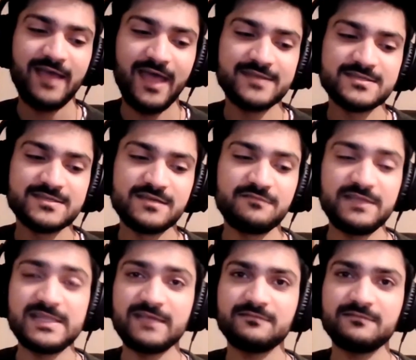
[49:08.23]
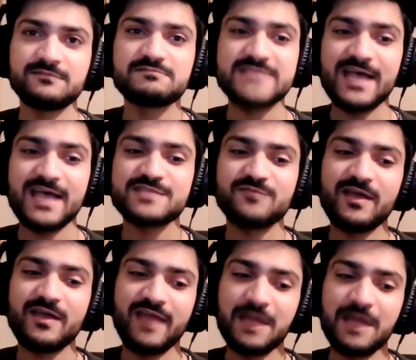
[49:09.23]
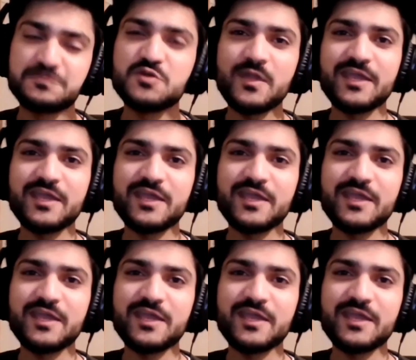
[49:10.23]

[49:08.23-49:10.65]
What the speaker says: and feeling satisfied that I'm doing